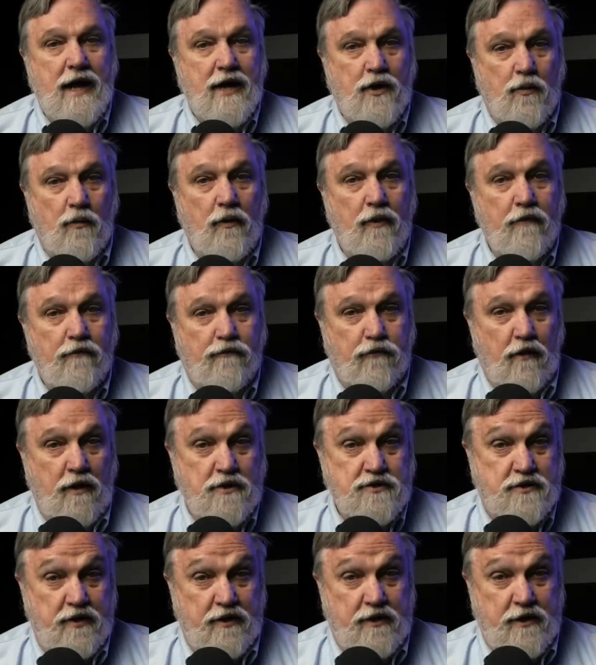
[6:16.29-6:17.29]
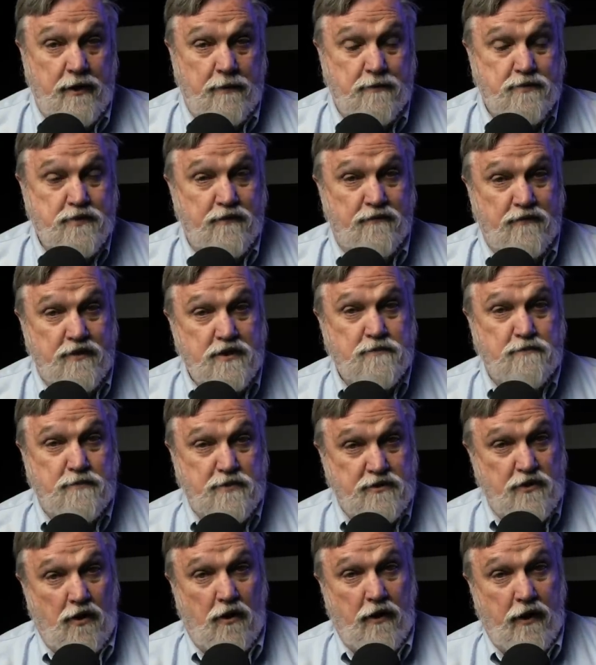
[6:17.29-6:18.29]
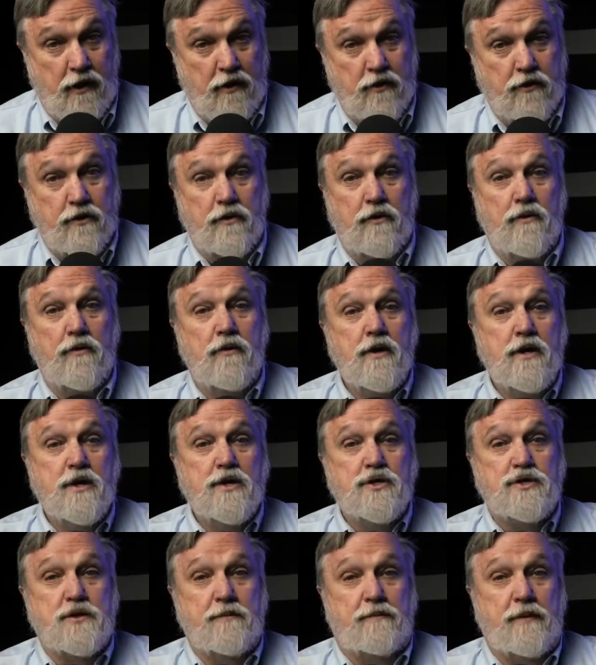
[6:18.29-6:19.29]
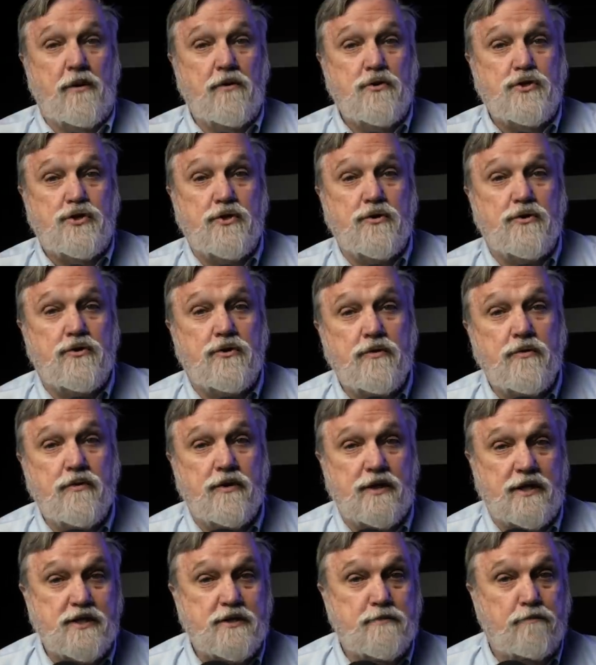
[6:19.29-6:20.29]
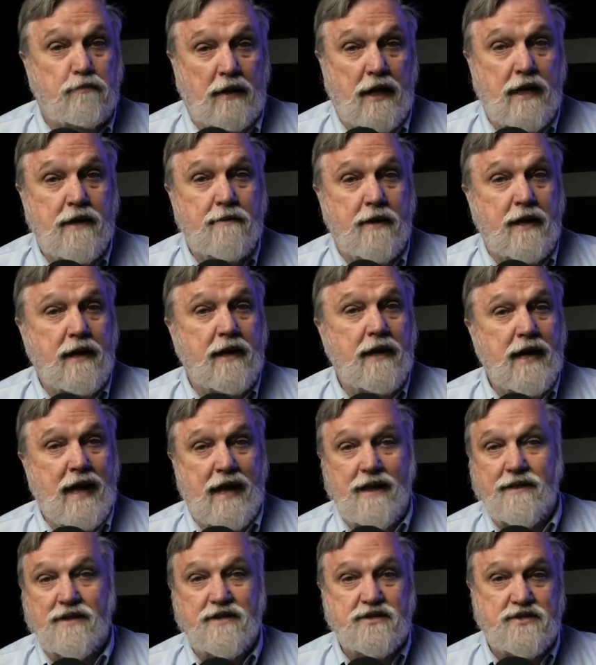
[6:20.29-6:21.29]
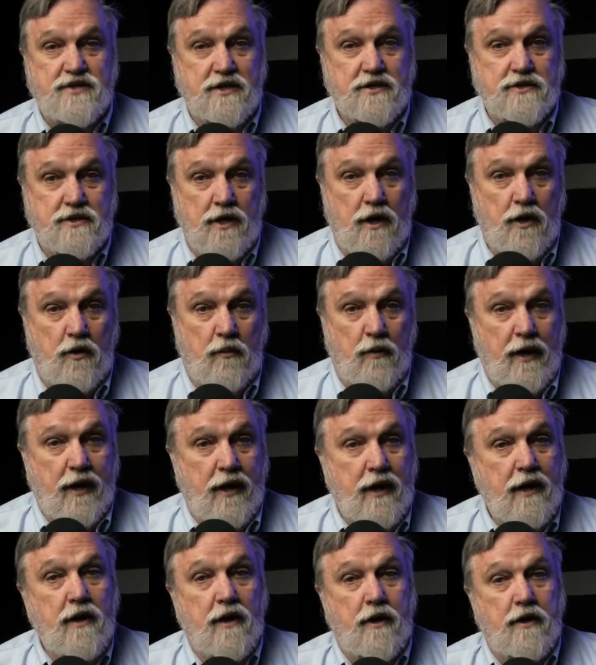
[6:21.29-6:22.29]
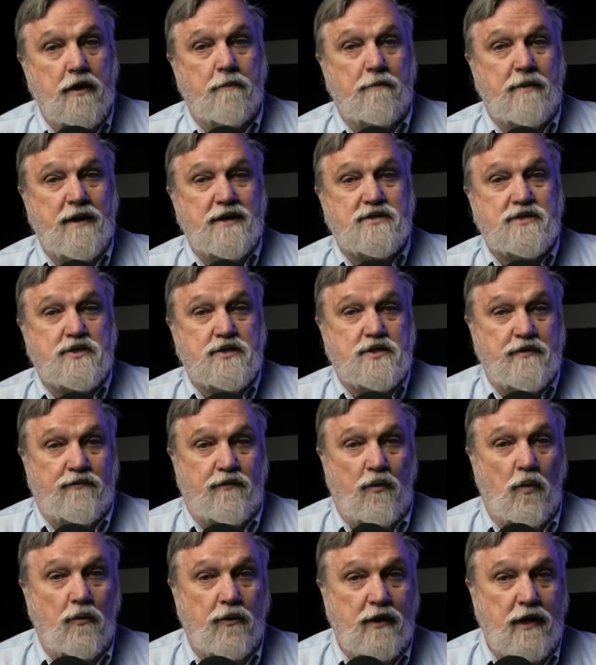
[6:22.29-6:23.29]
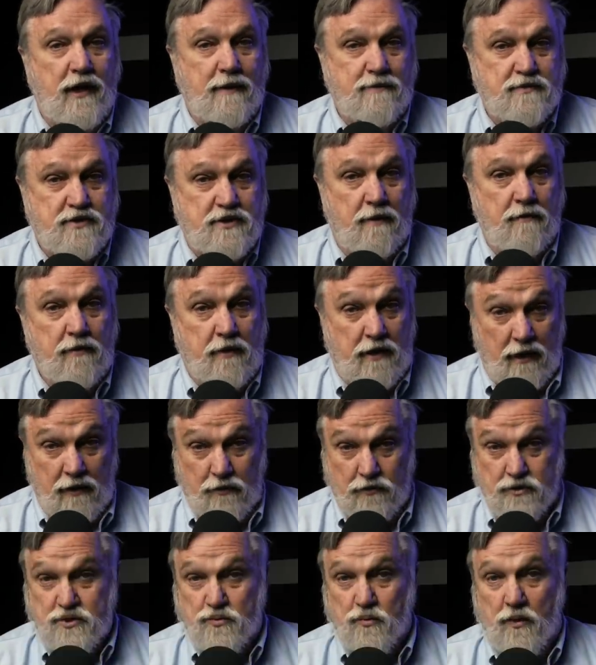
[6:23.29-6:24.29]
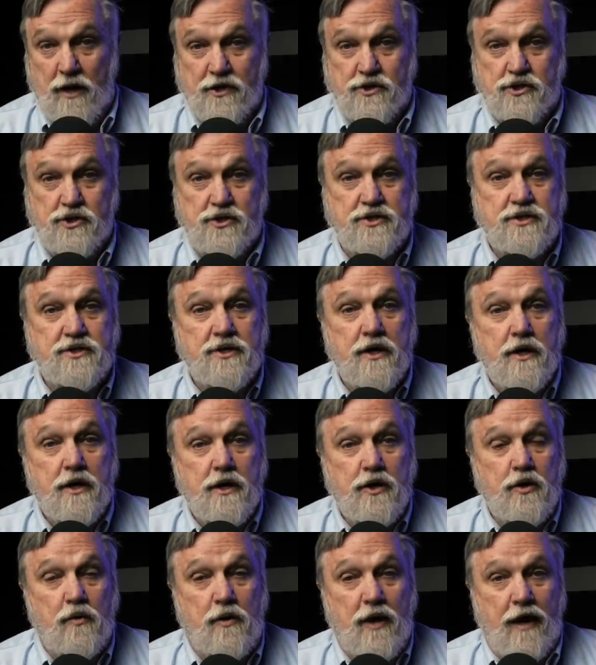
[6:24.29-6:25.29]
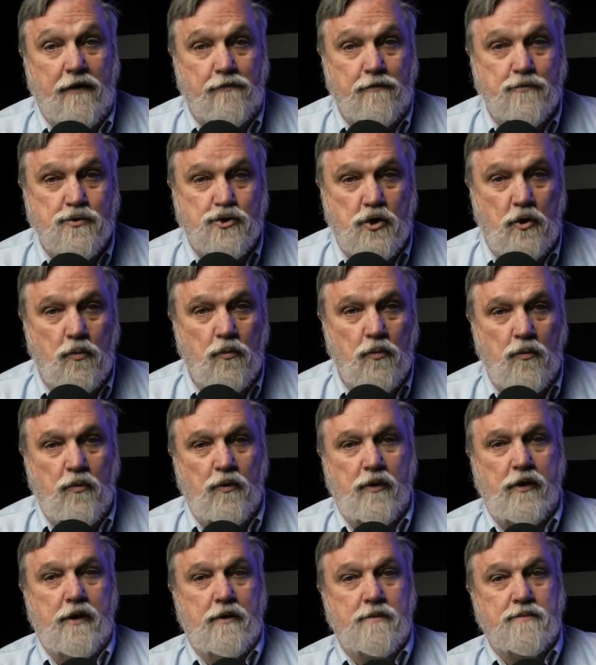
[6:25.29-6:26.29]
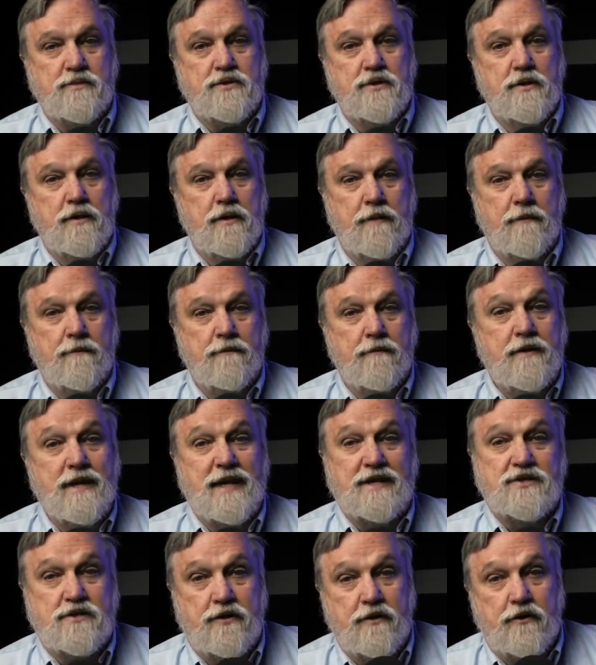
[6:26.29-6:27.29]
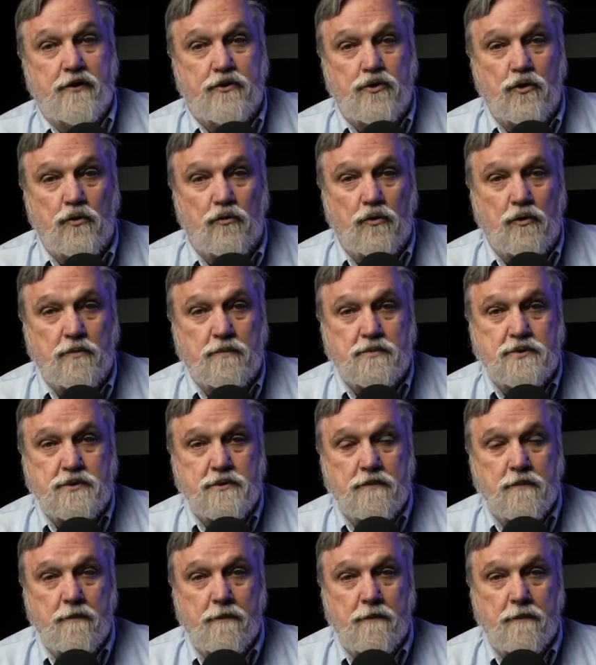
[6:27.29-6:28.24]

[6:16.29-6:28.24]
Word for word: And to really frost the tips of this bizarre hairdo, suppose you do this blaming and this exonerating on the basis of holding up some color swatches you got from Sherwin-Williams next to the two groups.